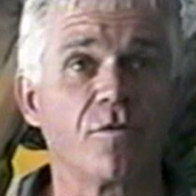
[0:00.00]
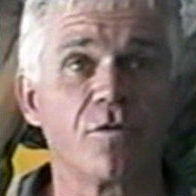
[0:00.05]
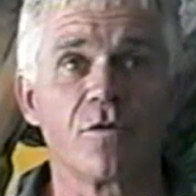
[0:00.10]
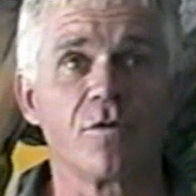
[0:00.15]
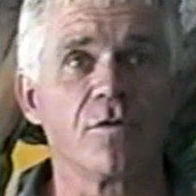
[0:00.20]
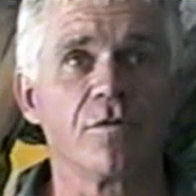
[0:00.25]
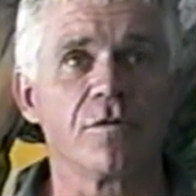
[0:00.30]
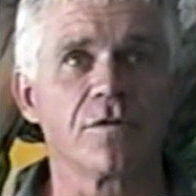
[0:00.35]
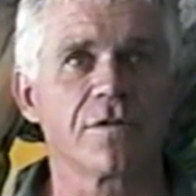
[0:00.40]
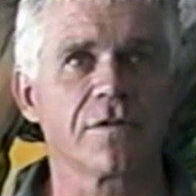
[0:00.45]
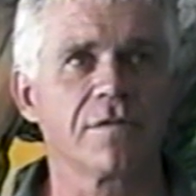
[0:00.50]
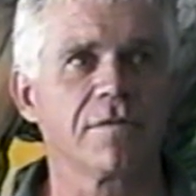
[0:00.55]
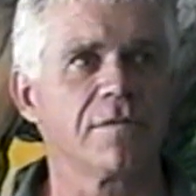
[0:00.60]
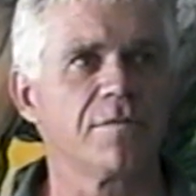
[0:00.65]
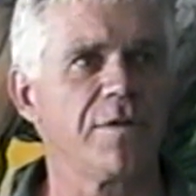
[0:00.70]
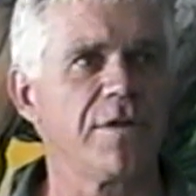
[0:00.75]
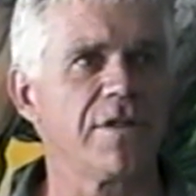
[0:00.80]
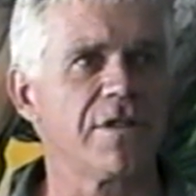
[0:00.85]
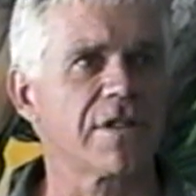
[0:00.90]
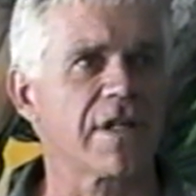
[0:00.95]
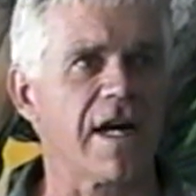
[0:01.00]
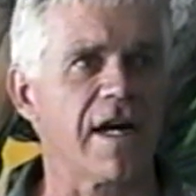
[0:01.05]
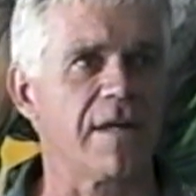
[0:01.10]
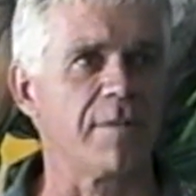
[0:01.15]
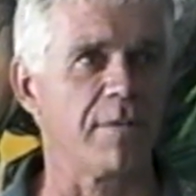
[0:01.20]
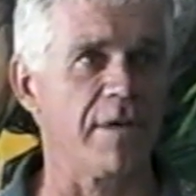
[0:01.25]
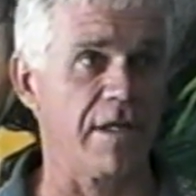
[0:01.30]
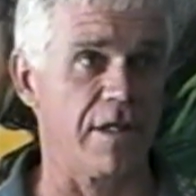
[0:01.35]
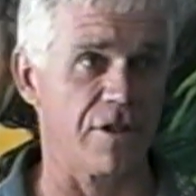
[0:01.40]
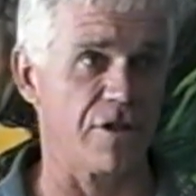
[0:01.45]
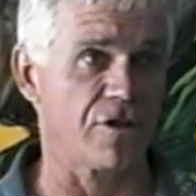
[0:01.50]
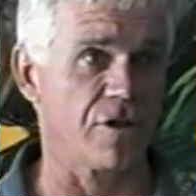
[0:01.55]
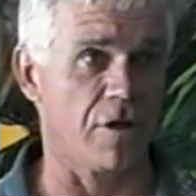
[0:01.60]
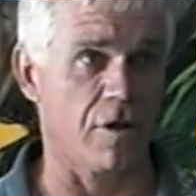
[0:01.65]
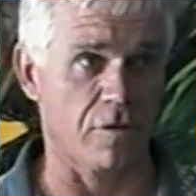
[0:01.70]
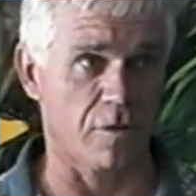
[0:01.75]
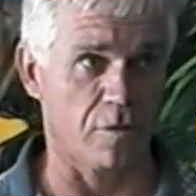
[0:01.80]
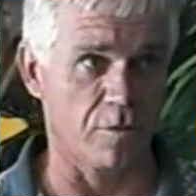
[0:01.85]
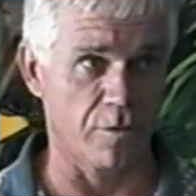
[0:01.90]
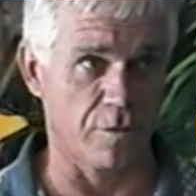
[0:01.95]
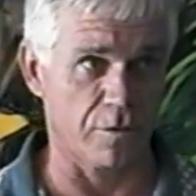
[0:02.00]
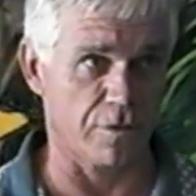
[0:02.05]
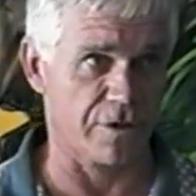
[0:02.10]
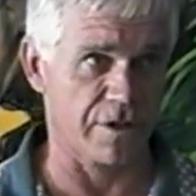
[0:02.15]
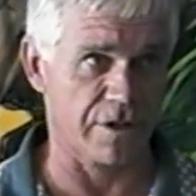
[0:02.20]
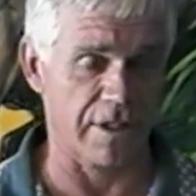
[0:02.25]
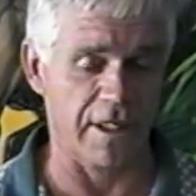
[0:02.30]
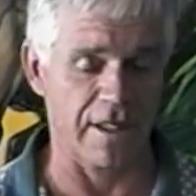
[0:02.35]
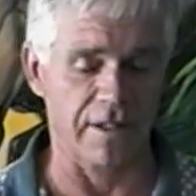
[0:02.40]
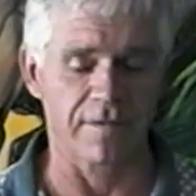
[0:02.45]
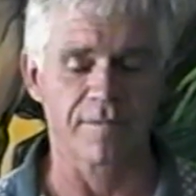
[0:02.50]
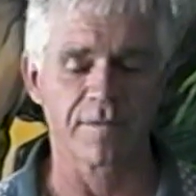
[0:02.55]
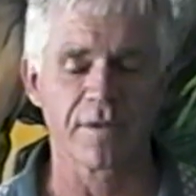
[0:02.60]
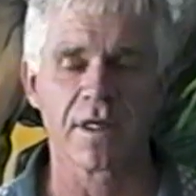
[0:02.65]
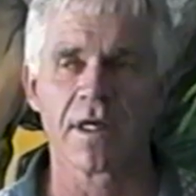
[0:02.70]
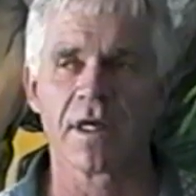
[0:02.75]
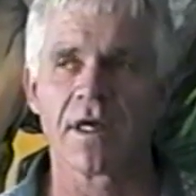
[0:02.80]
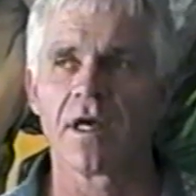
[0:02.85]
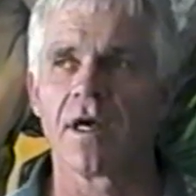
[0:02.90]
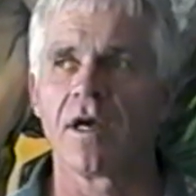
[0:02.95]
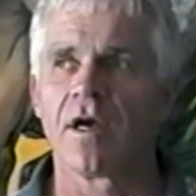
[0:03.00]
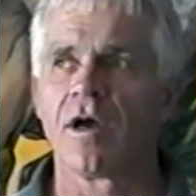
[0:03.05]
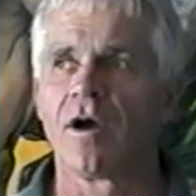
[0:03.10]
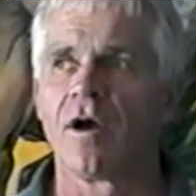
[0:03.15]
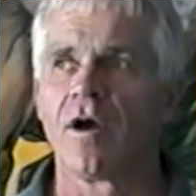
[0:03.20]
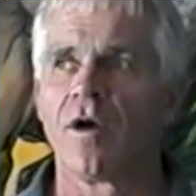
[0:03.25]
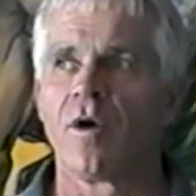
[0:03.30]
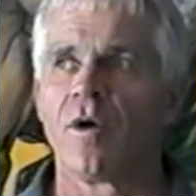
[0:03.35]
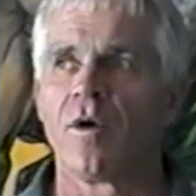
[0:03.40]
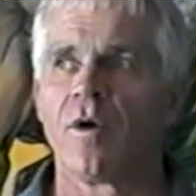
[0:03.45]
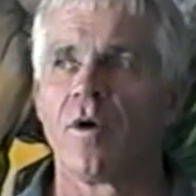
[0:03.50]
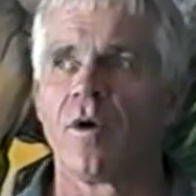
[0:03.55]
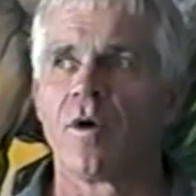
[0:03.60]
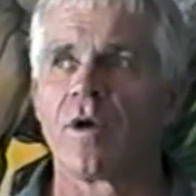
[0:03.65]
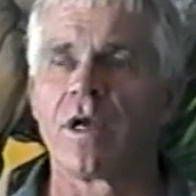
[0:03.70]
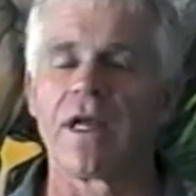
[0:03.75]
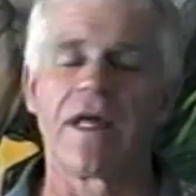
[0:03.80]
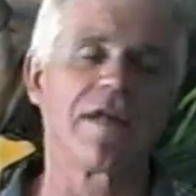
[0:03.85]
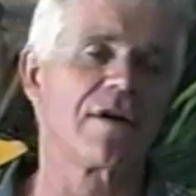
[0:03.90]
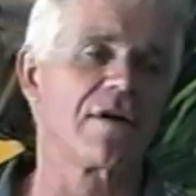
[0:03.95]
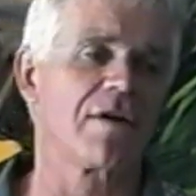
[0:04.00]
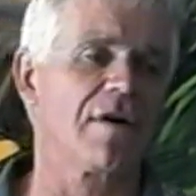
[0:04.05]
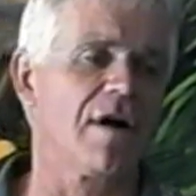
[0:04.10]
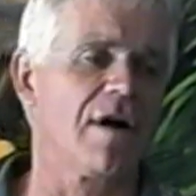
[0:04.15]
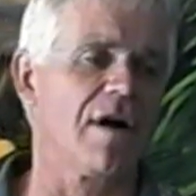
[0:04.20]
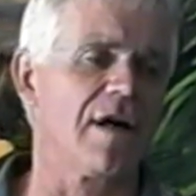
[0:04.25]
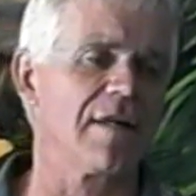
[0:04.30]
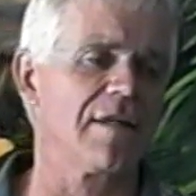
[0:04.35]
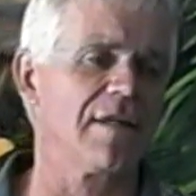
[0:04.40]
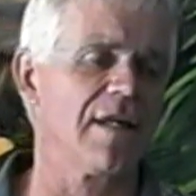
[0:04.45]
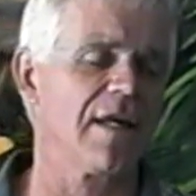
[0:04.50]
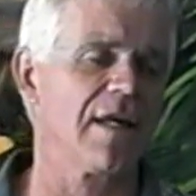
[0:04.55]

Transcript: rules. We just kind of played the jungle rules set. Later on,